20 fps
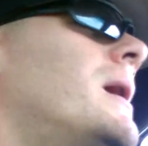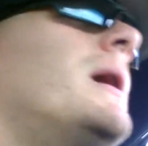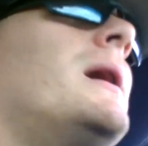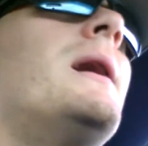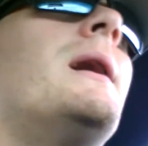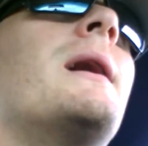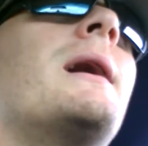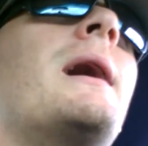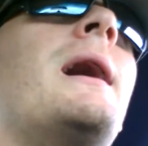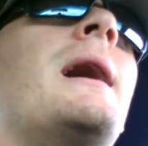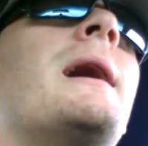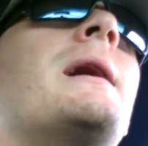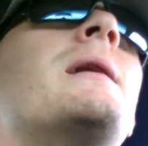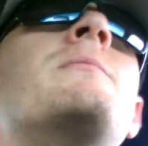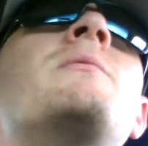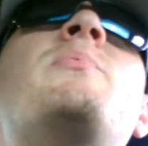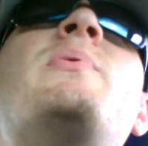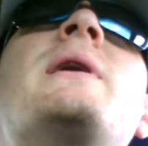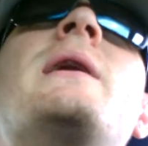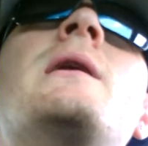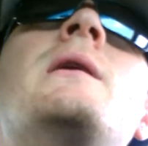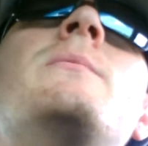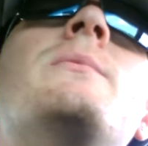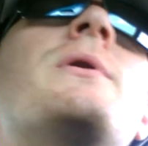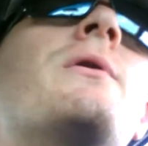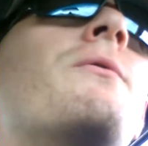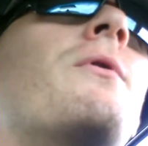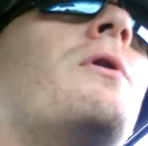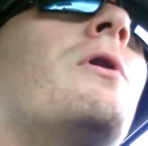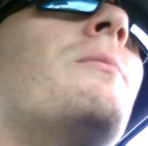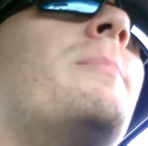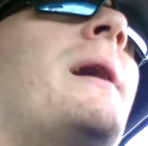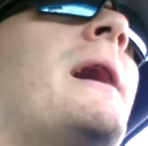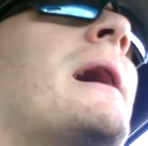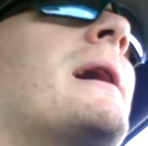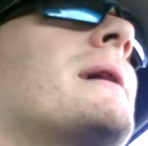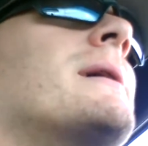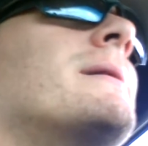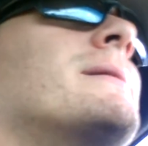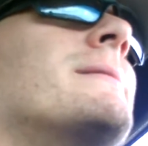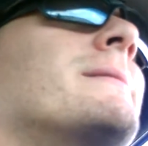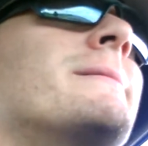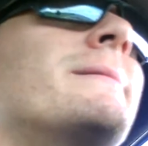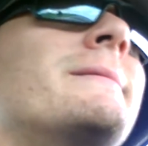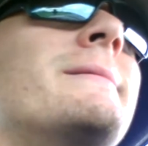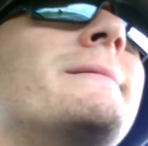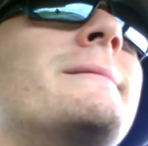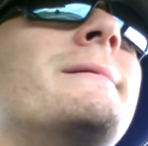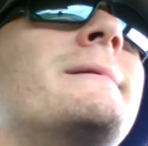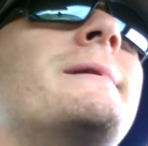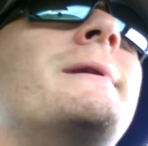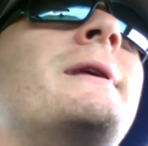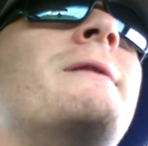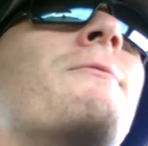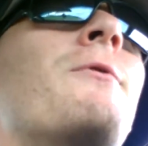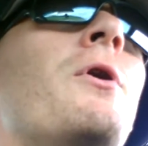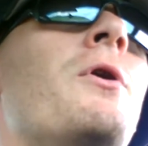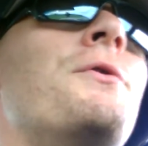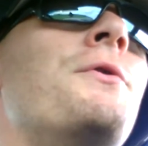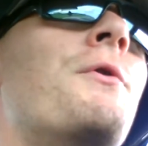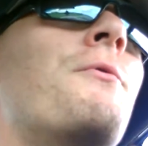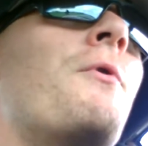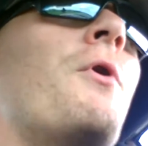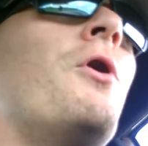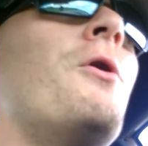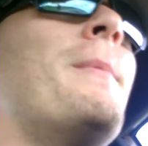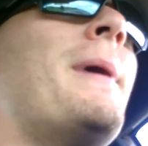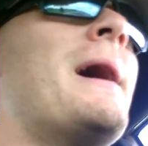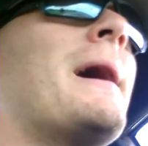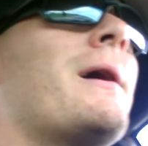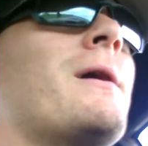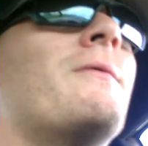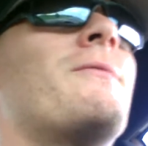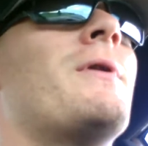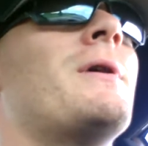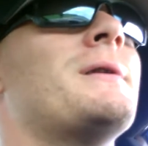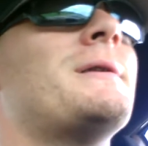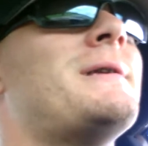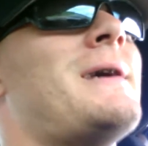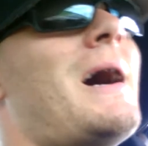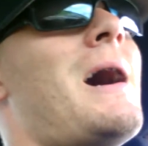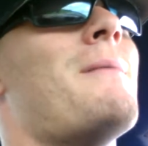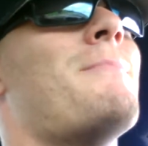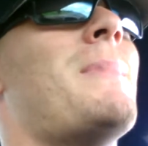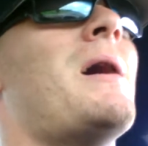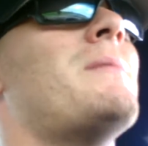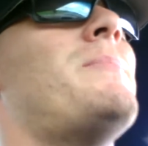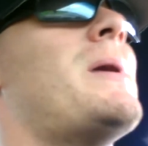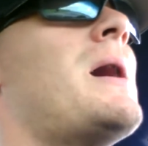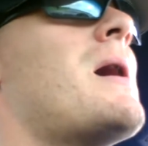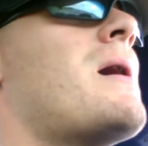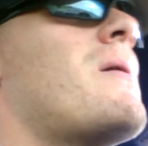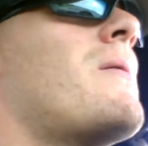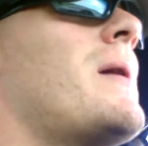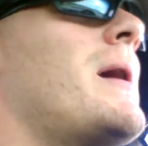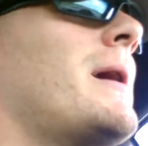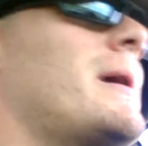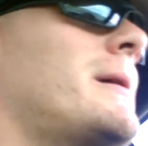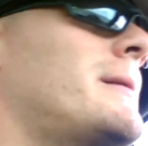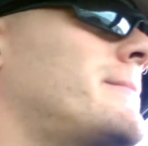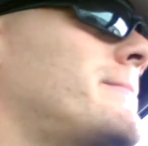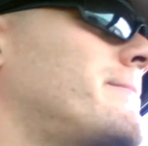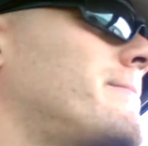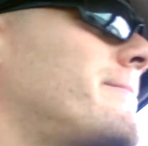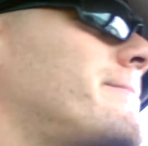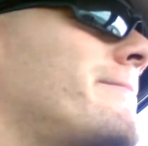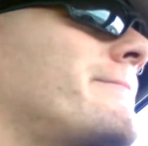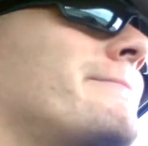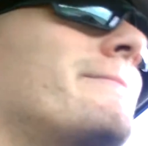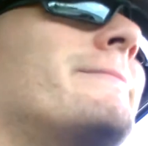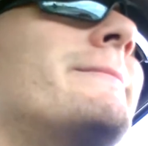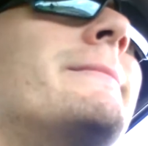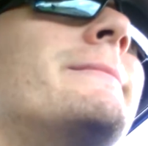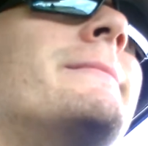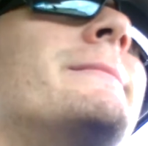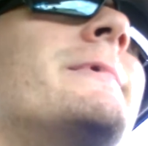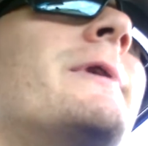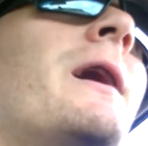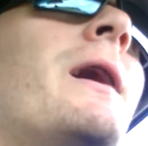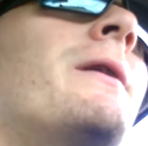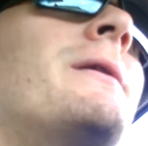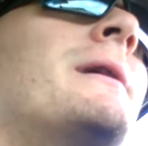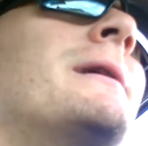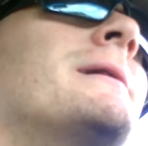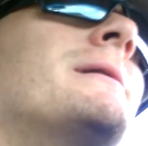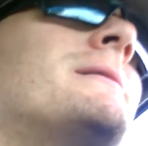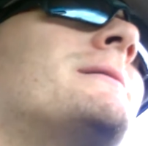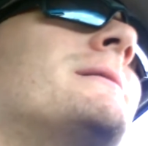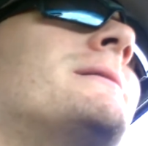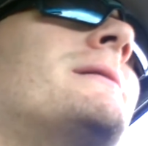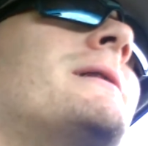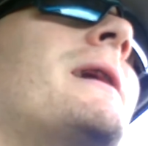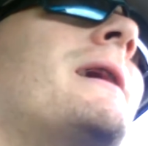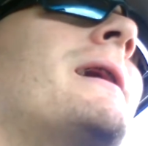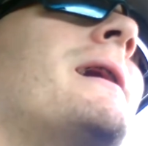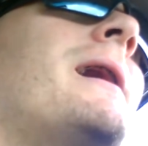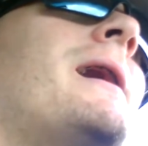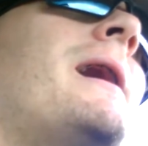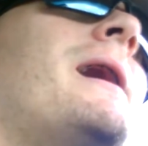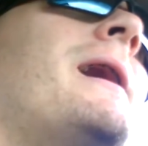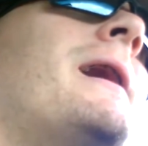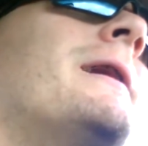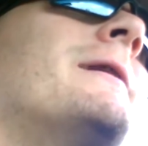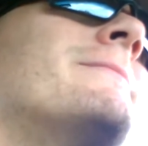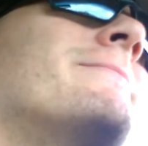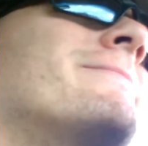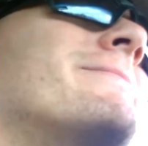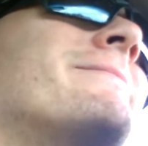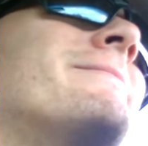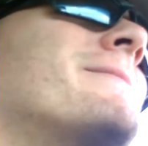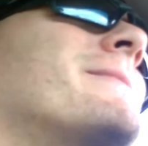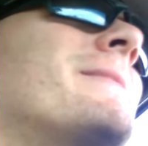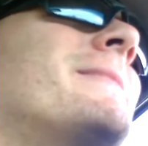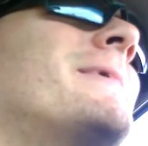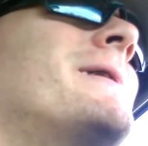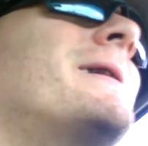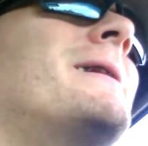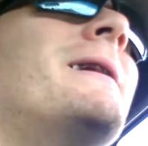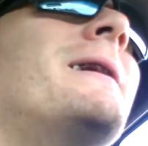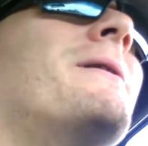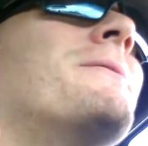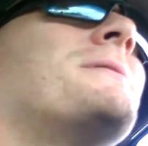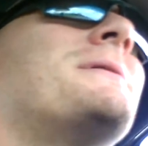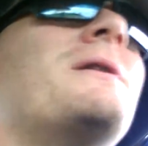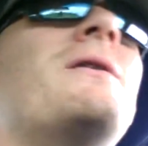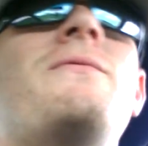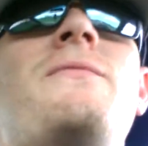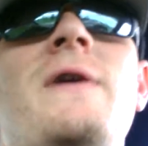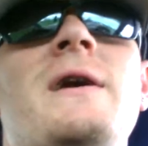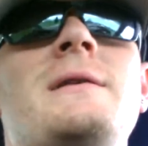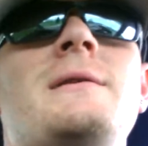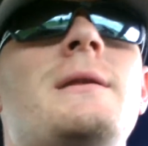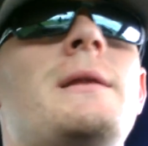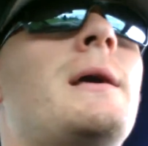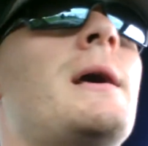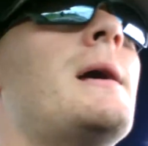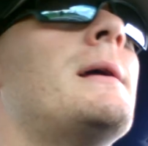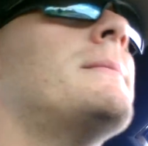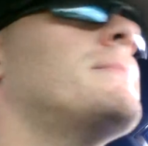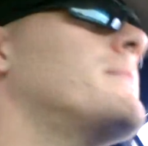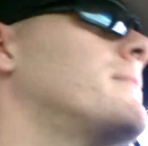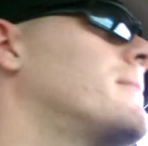A guy come and pick it up with a rollback, and he rolled the rollback over on top of my Power Wagon. So needless to say, yeah, there was no fixing that.